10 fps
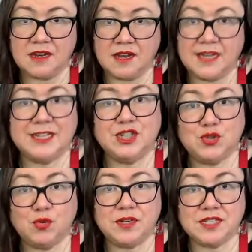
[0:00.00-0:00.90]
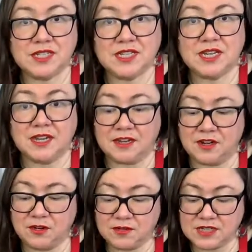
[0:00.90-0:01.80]
I enjoy seeing? You
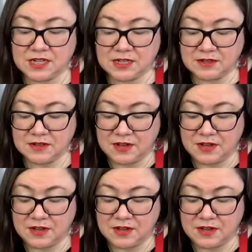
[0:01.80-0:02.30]
know, is it a